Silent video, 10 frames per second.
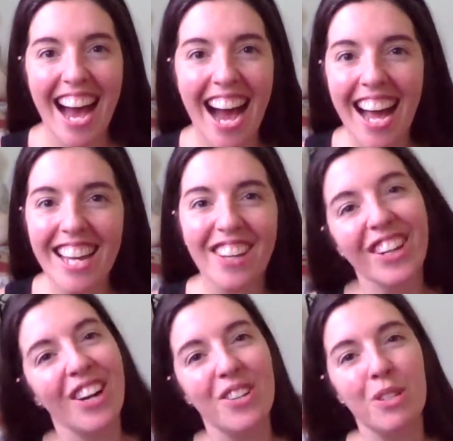Hi, Young
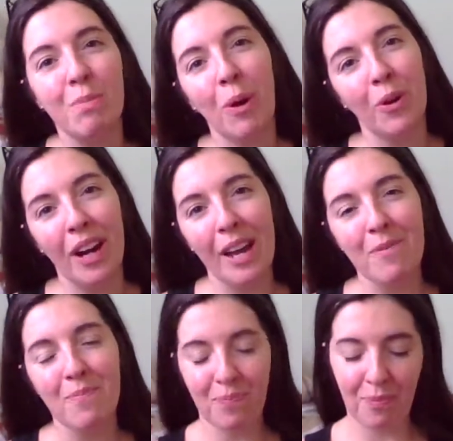Gardeners
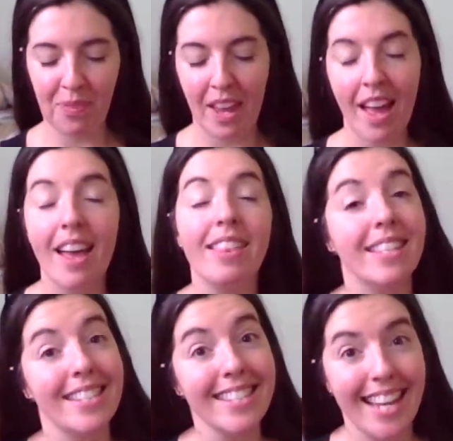Program.
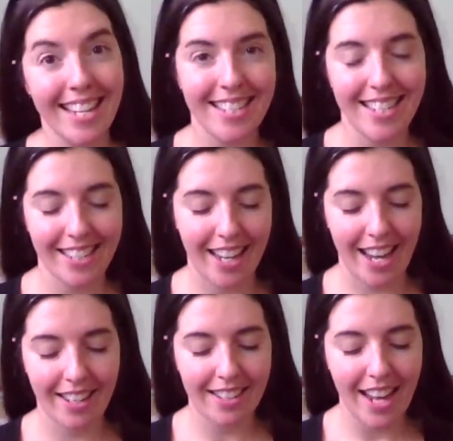This is Casey
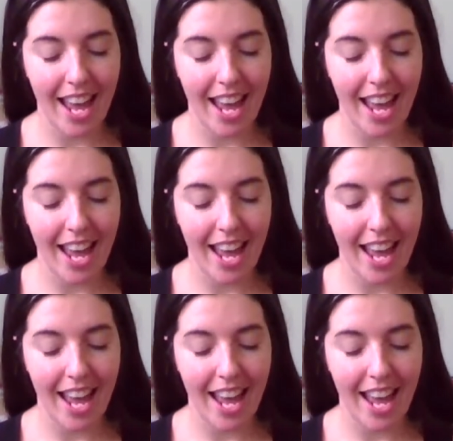again,